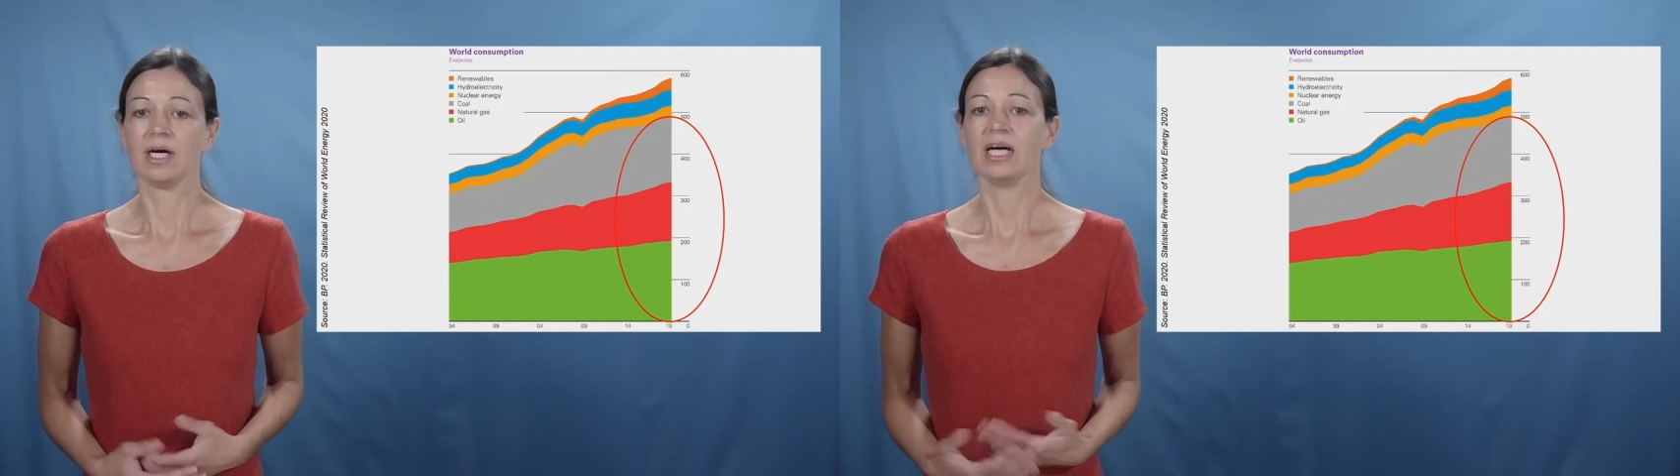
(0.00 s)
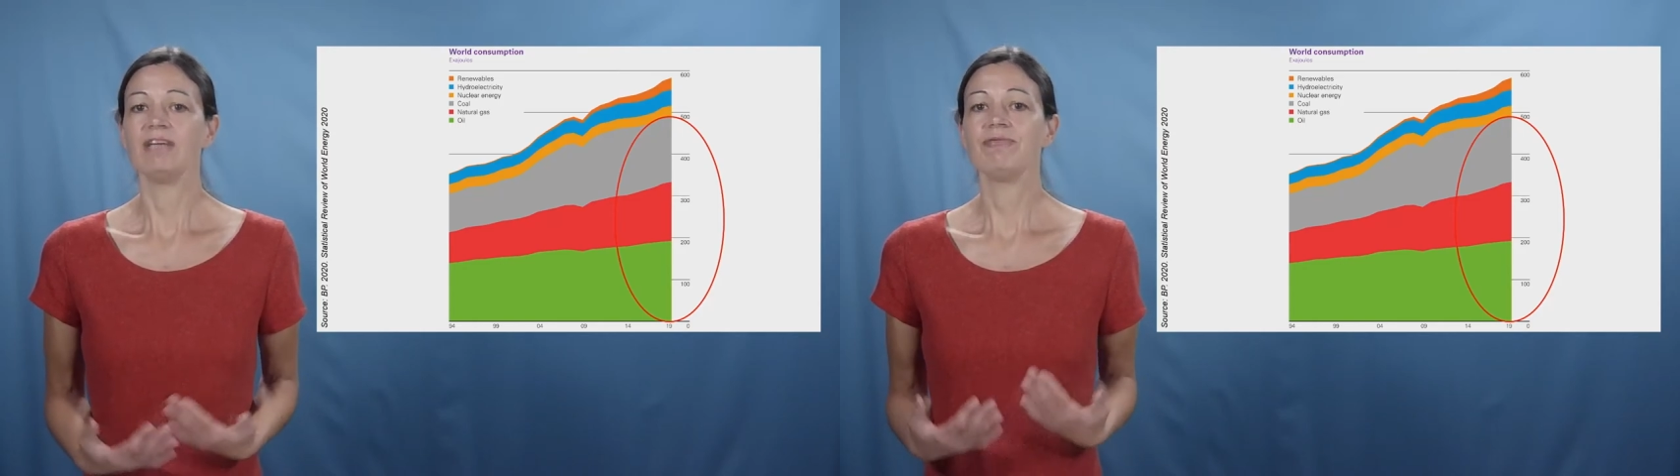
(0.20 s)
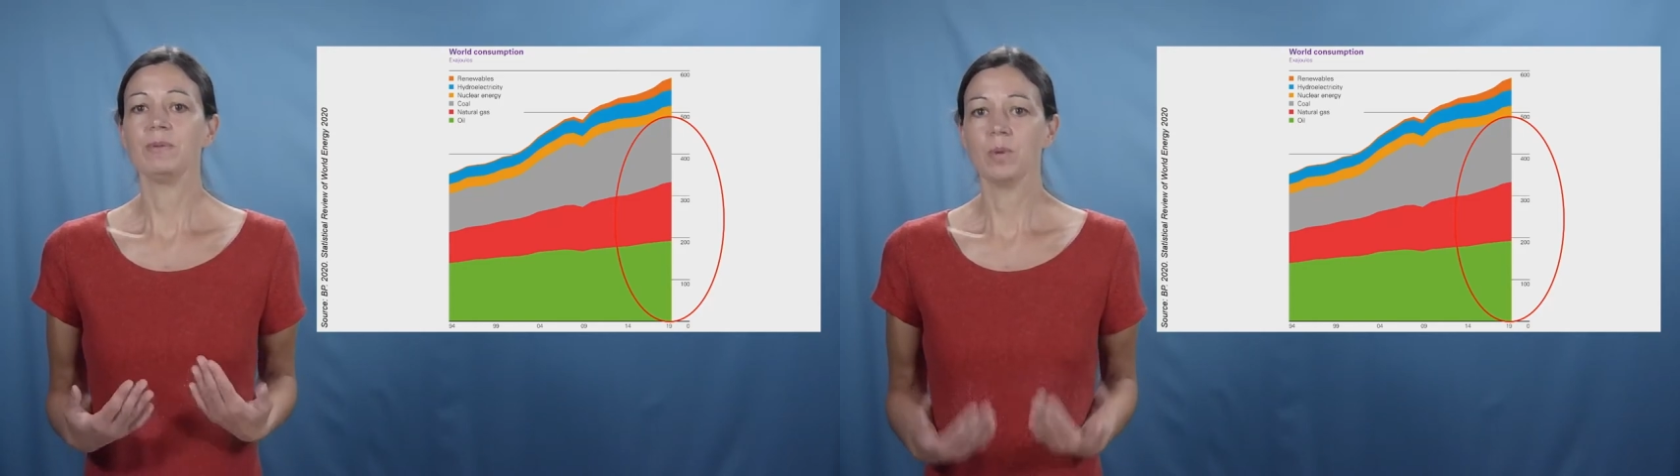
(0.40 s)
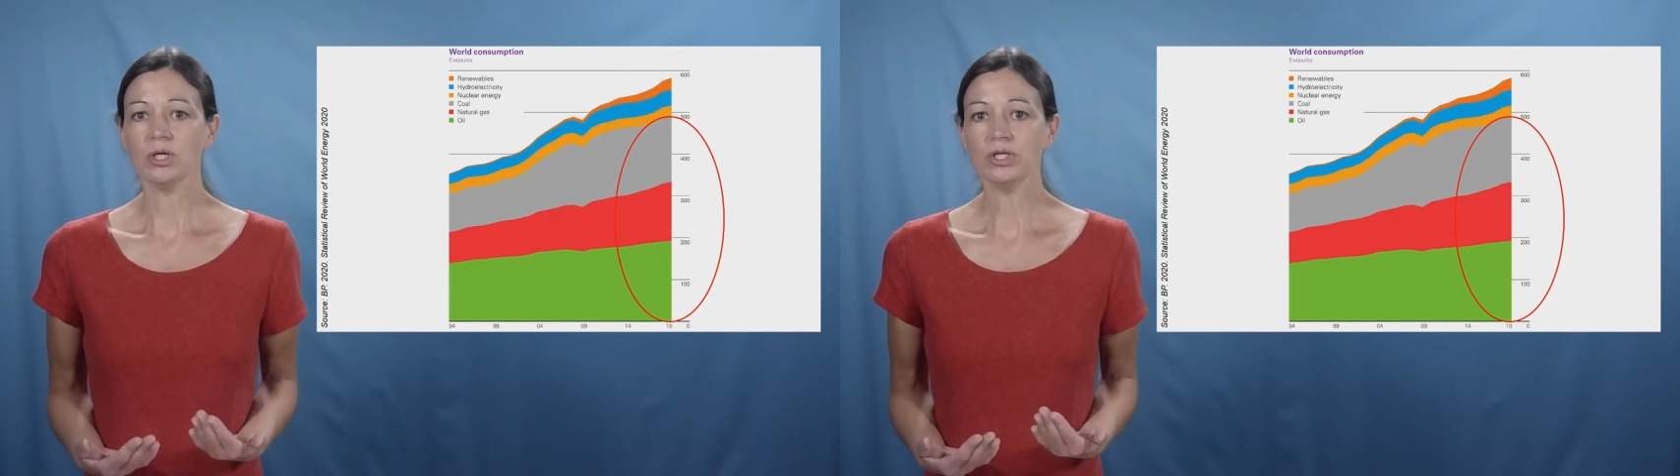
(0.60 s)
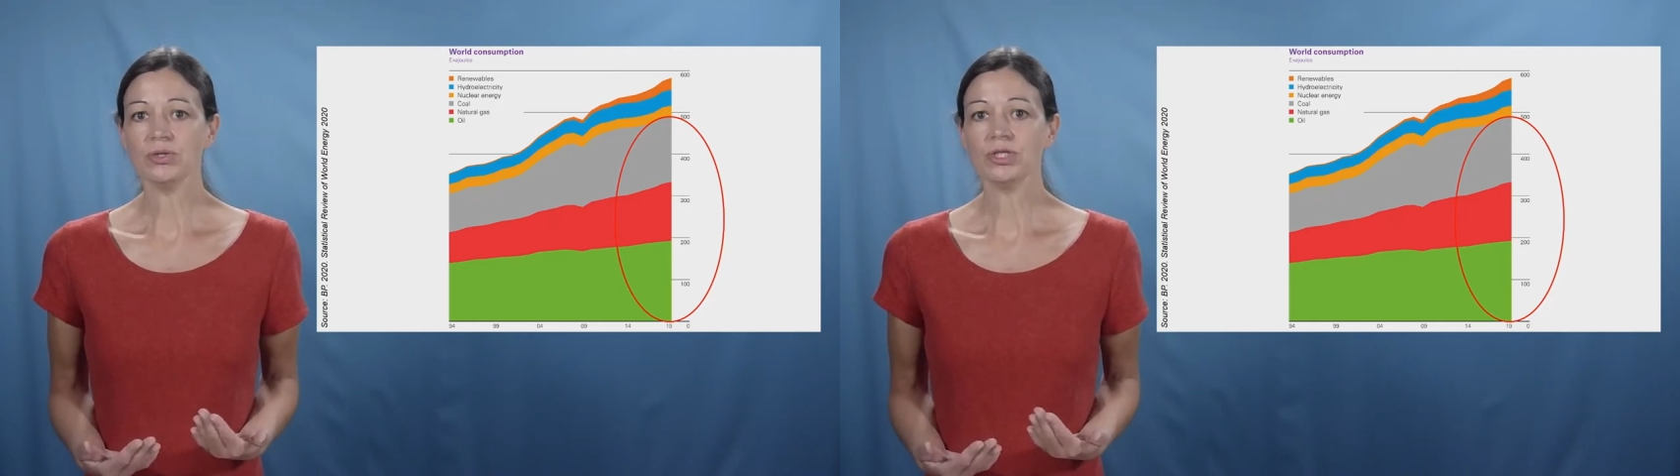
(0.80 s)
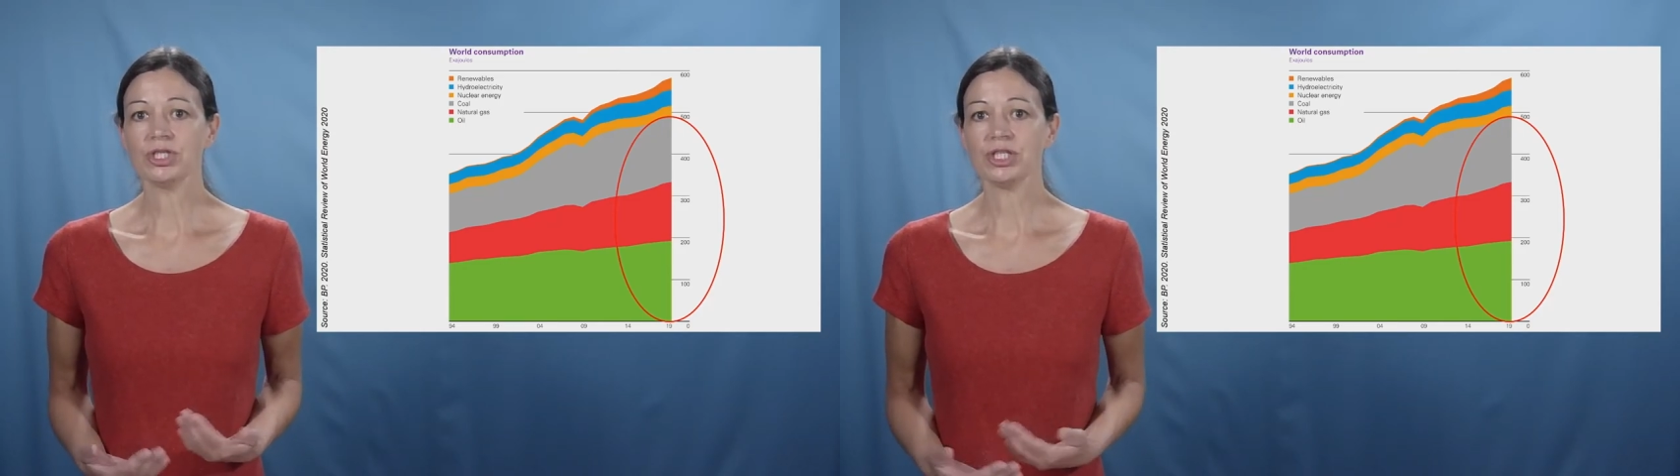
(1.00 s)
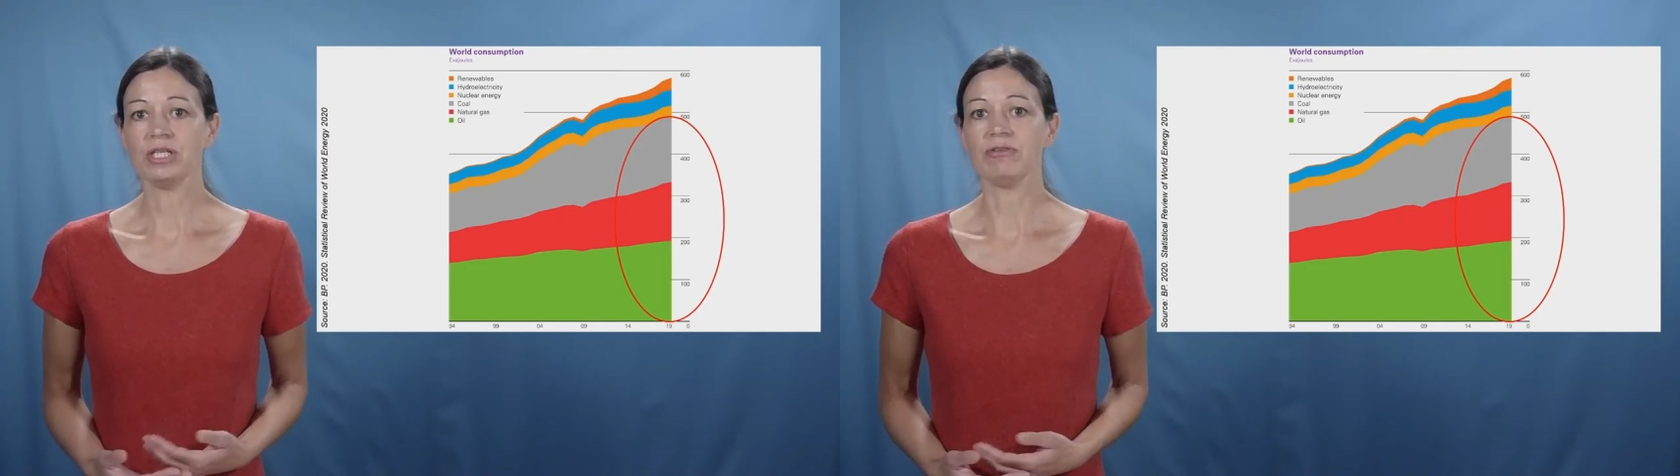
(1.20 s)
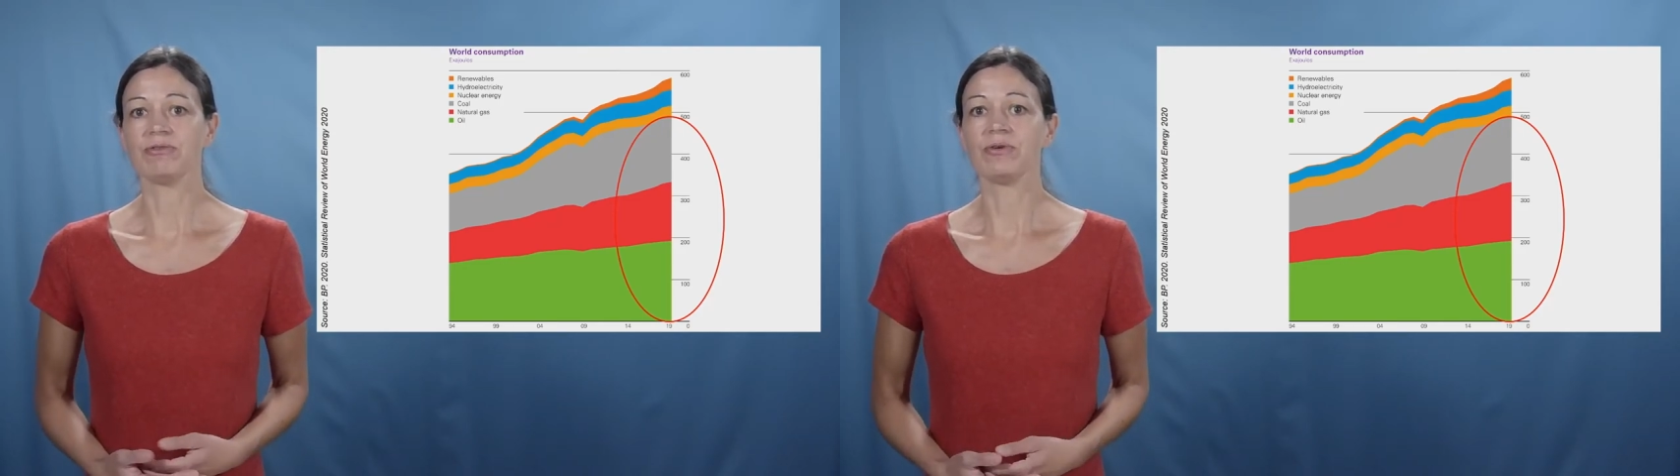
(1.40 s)
If we want to
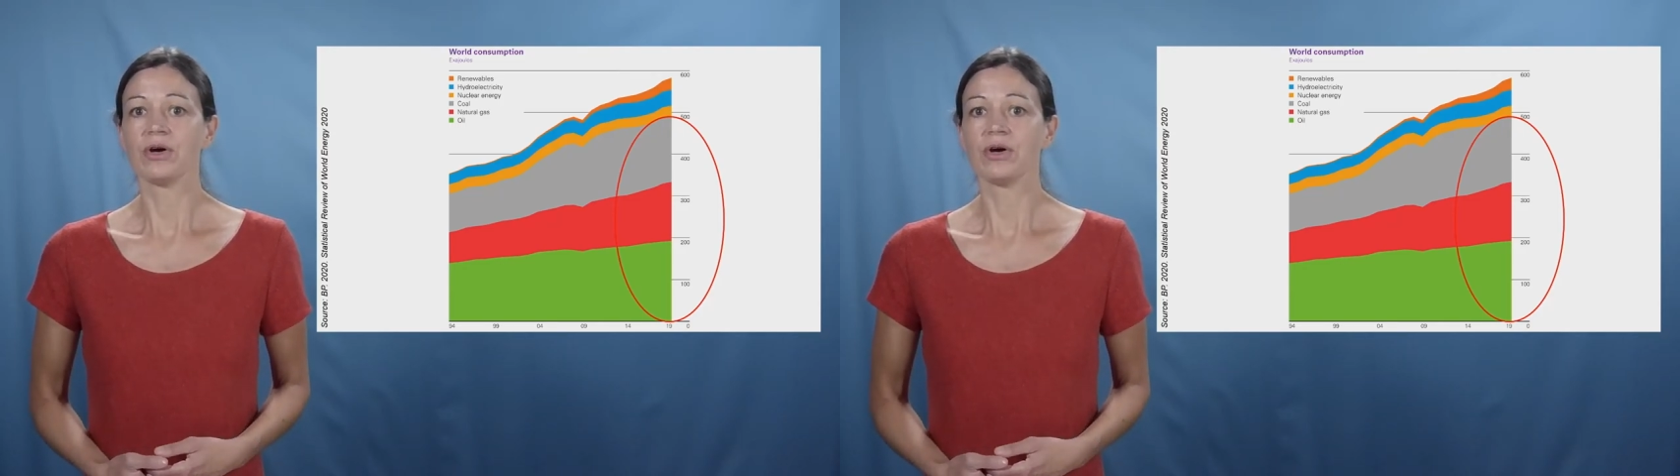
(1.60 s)
achieve